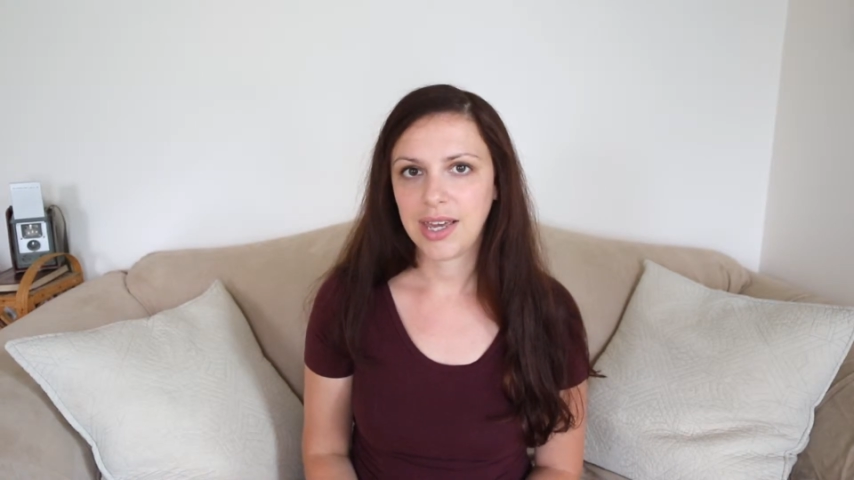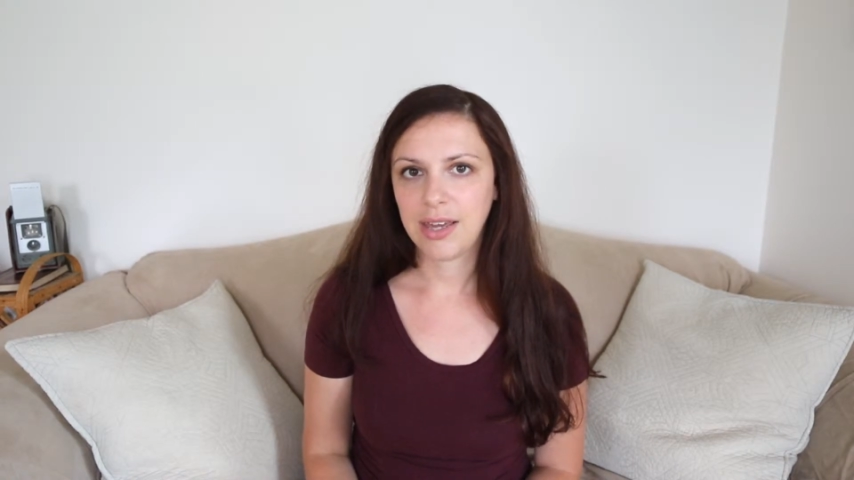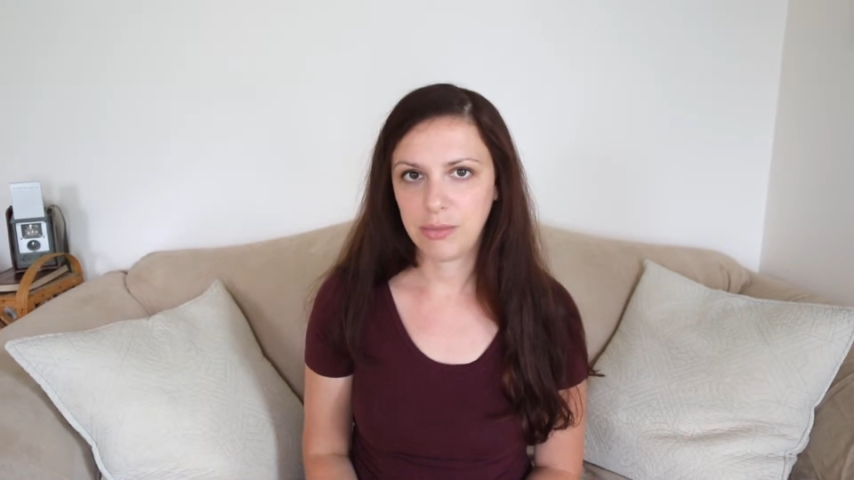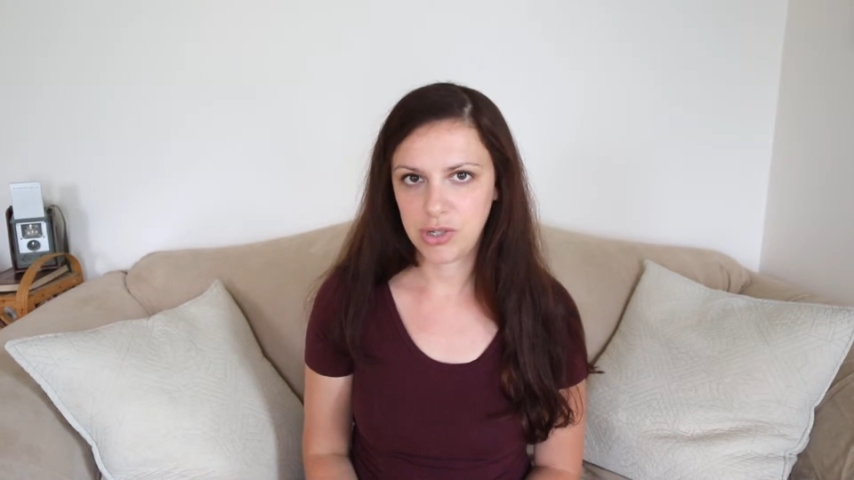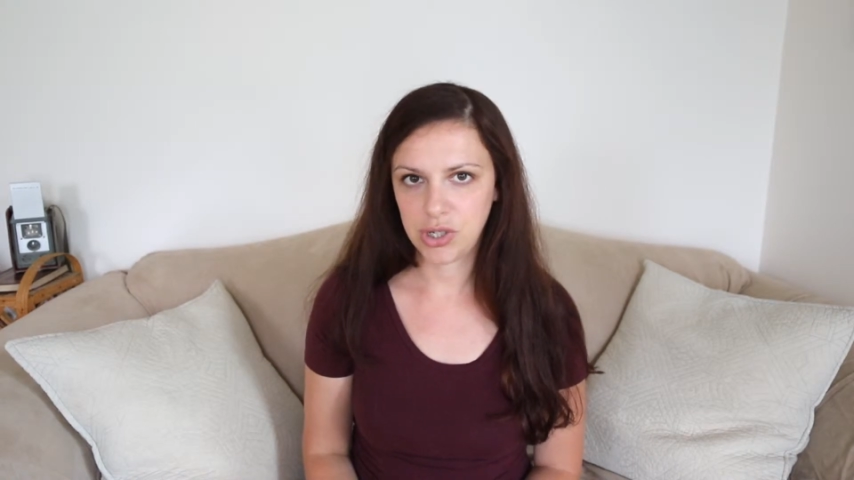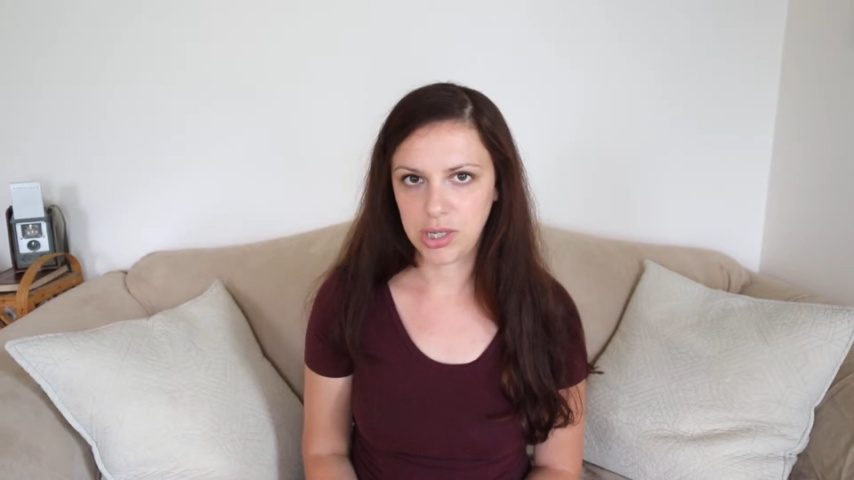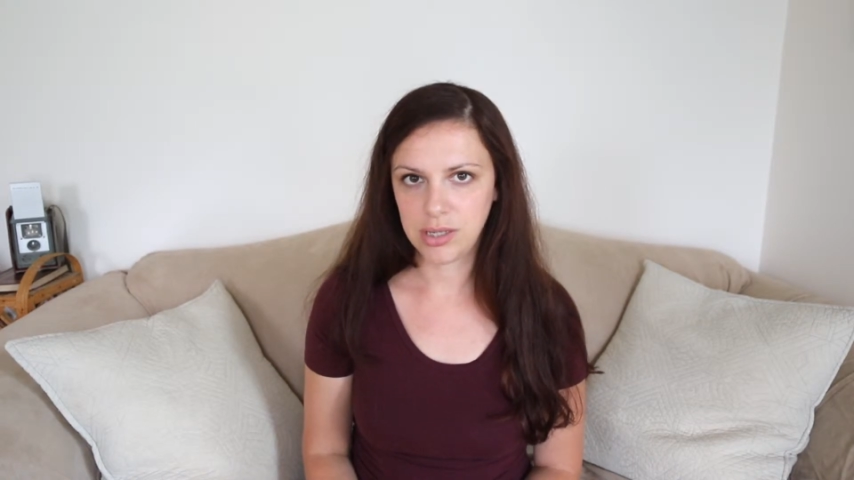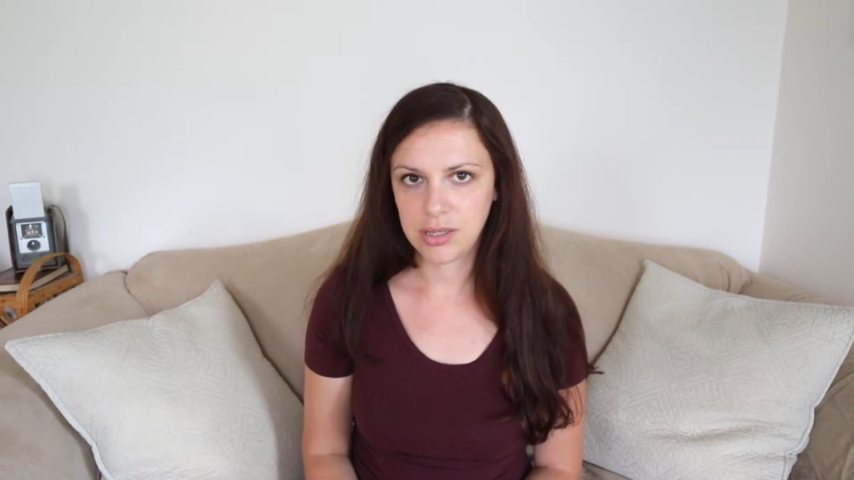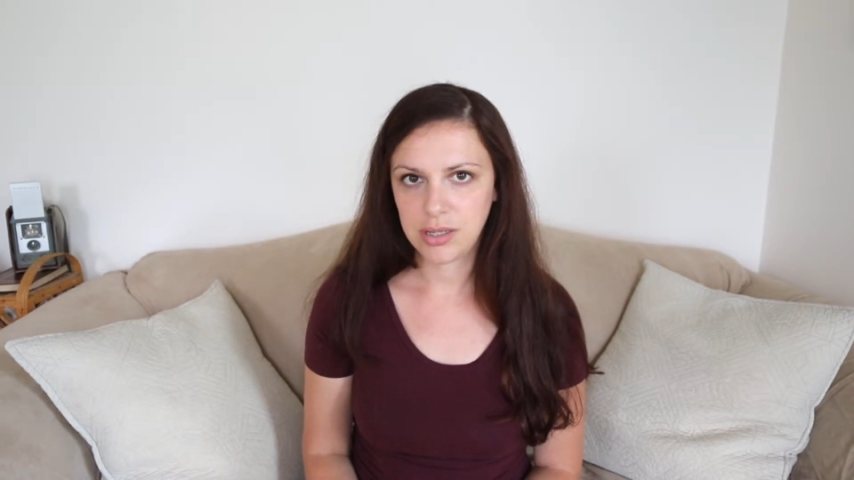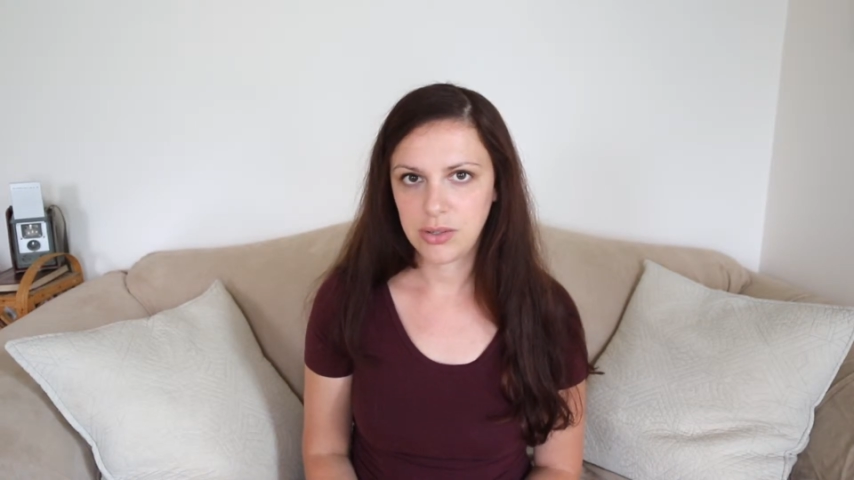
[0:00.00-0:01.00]

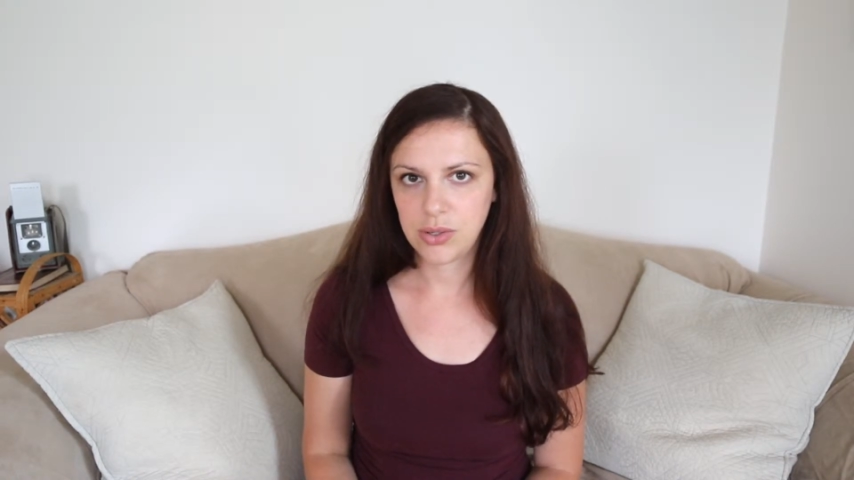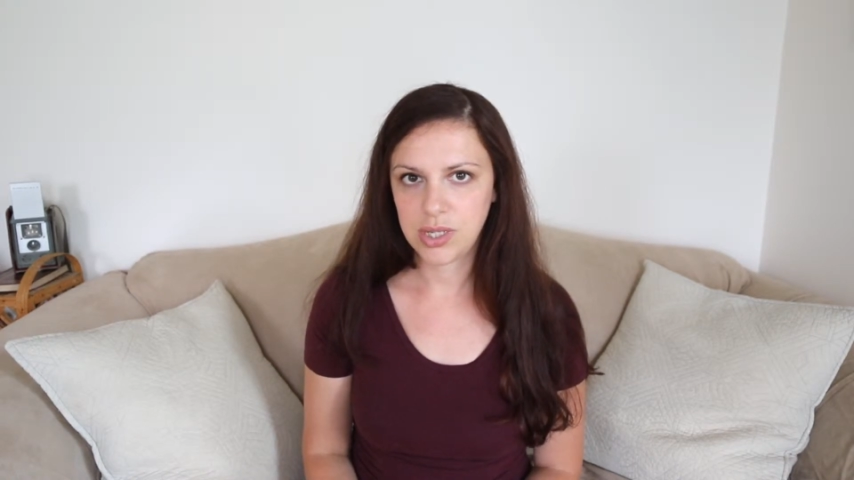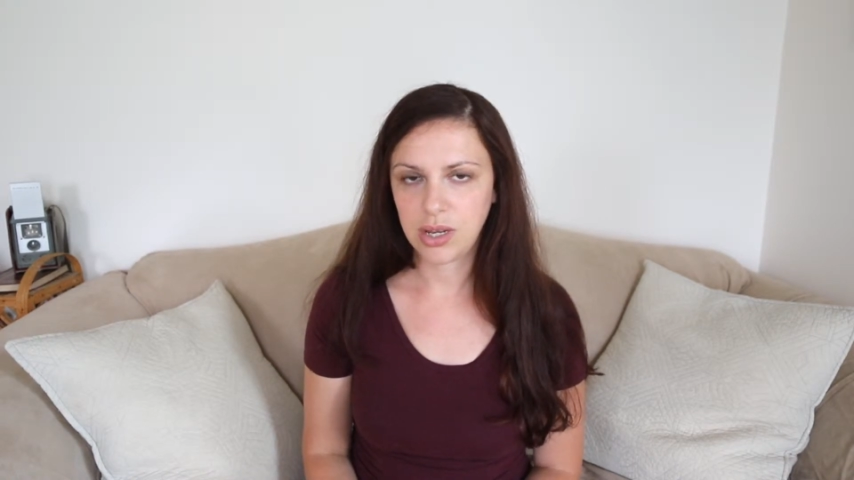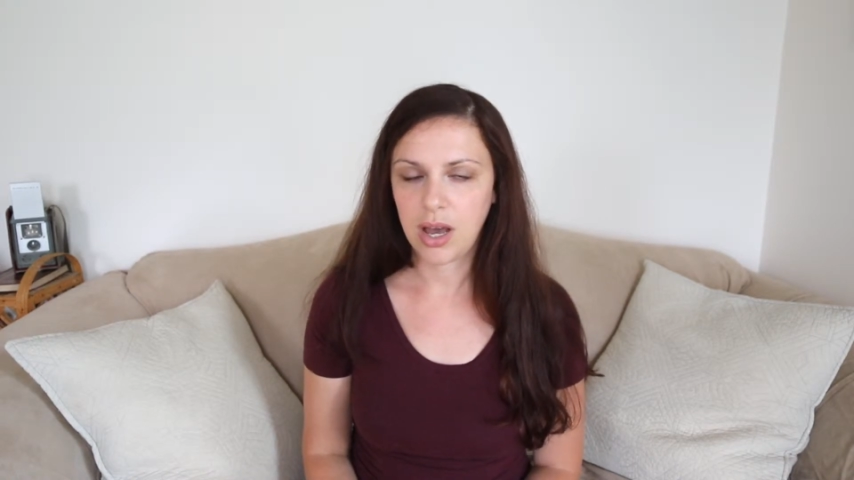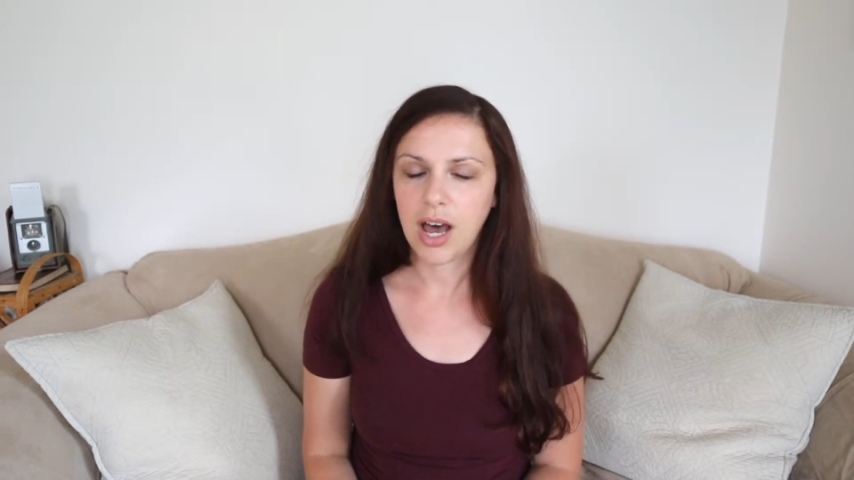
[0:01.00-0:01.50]
images using